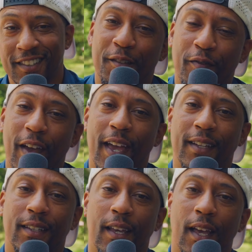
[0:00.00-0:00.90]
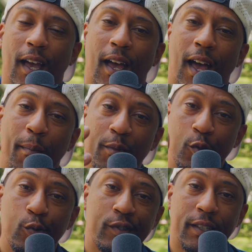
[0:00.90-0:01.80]
In fact, I'm
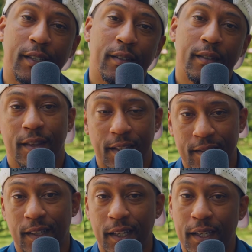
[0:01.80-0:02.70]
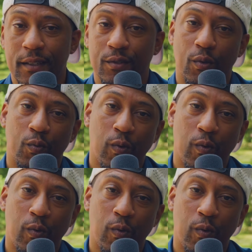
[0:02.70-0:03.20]
using this lens